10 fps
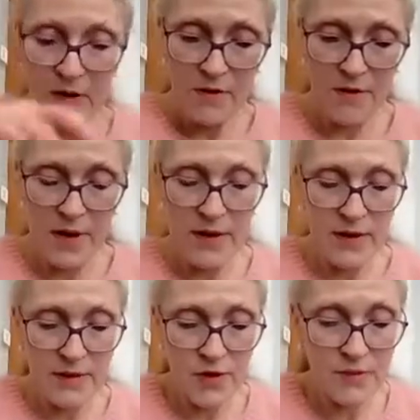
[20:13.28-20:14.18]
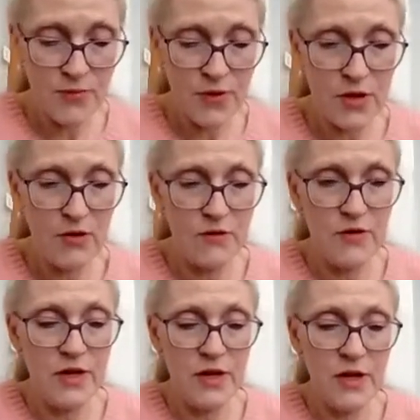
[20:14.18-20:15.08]
All right, and I'm going to put it
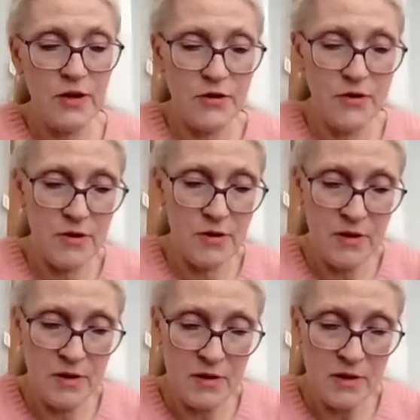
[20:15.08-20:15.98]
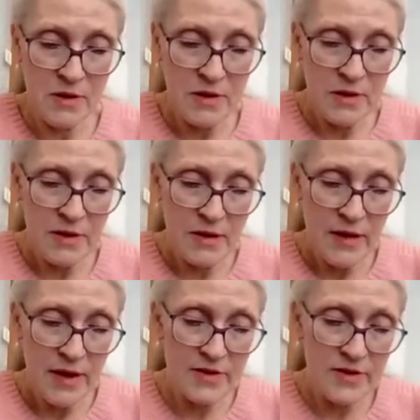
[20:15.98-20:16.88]
over here.
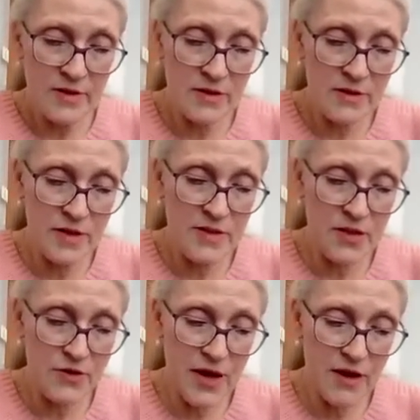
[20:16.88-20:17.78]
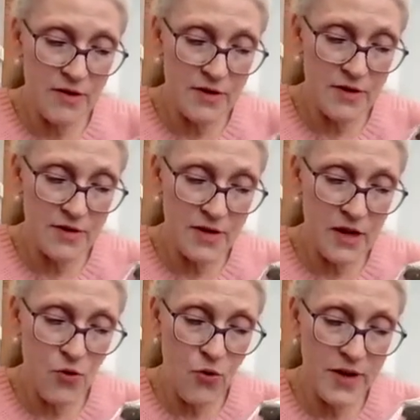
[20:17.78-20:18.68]
And it's a little easier now that there's
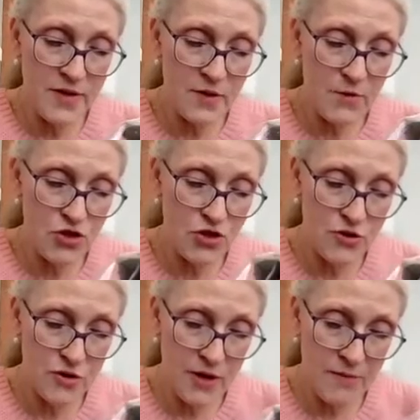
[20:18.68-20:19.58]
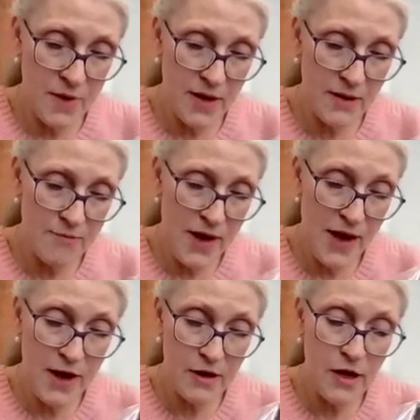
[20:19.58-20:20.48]
not quite so much dirt in my
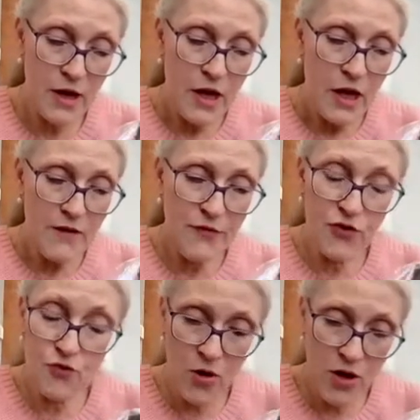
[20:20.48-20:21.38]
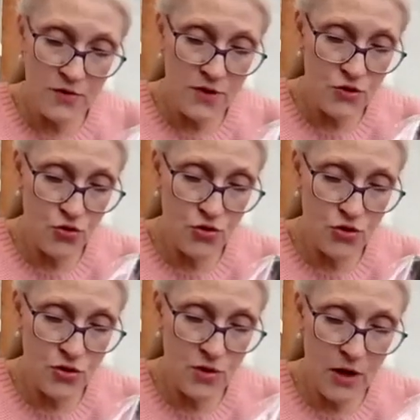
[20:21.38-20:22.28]
bag. If you wanted, you
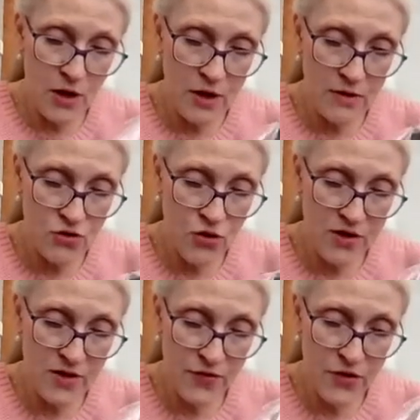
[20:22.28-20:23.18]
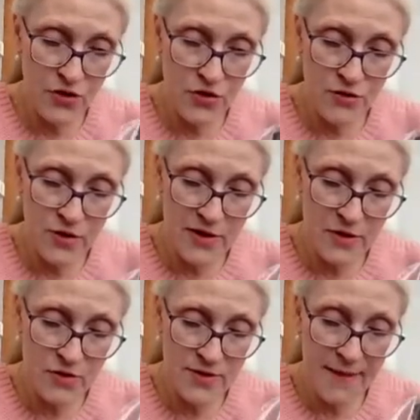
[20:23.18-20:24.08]
could transfer the dirt
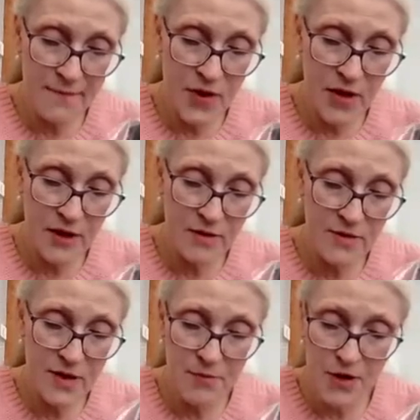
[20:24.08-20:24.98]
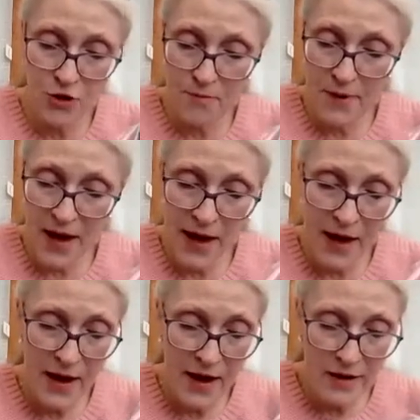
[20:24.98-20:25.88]
into something else, a bigger
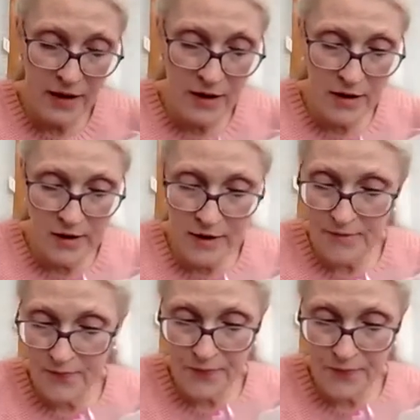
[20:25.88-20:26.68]
bag, a